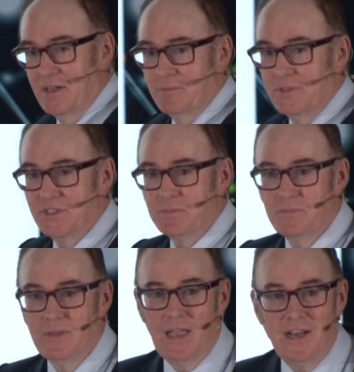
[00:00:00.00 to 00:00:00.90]
terms,
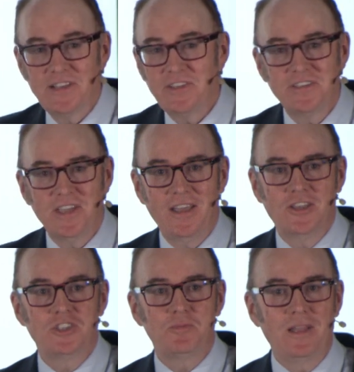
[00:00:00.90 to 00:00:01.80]
and as I said, I
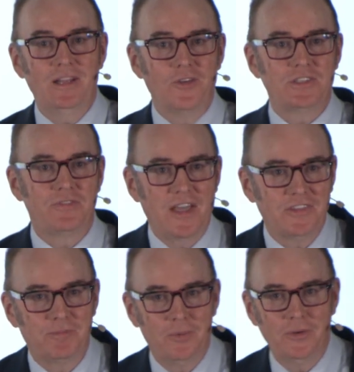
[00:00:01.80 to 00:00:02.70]
could spend lots of
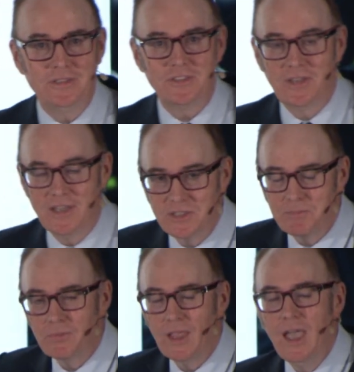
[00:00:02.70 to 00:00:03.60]
other points on
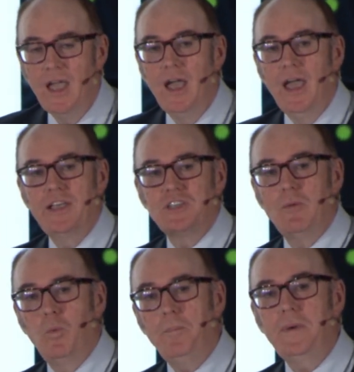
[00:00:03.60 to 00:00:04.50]
this, is
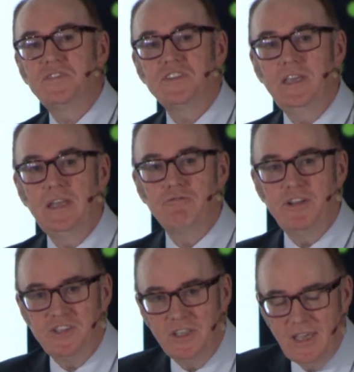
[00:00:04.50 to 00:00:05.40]
that what we've seen in
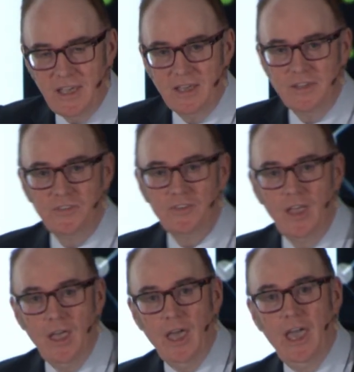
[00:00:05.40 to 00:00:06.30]
recent years
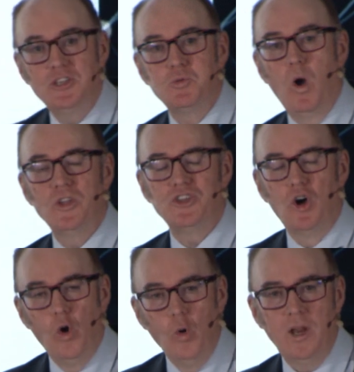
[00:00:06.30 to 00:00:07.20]
is what
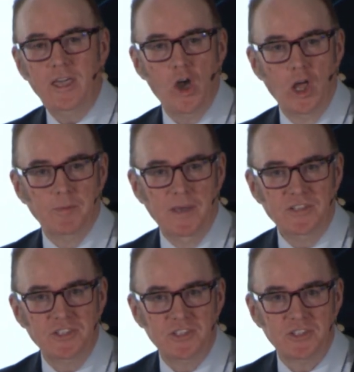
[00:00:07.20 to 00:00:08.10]
all
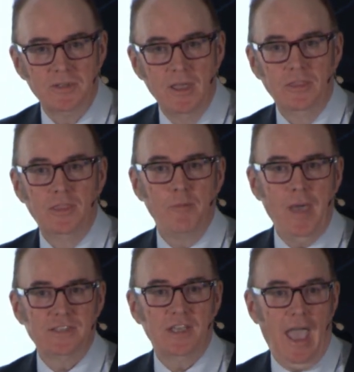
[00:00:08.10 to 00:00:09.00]
economists, no
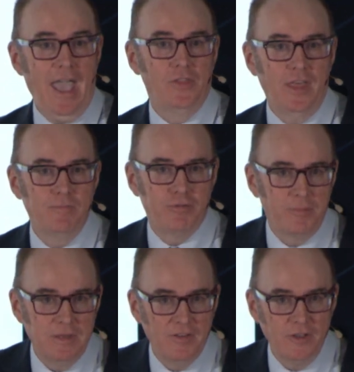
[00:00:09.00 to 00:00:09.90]
matter how they
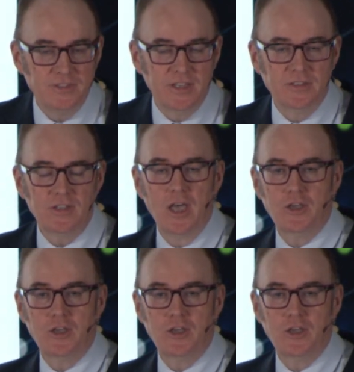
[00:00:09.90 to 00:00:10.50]
probably voted,